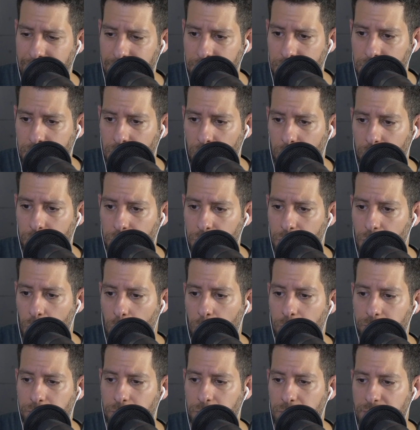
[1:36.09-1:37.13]
I don't
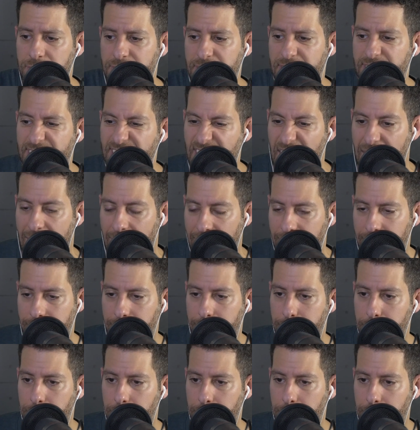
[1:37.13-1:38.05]
know if you did that.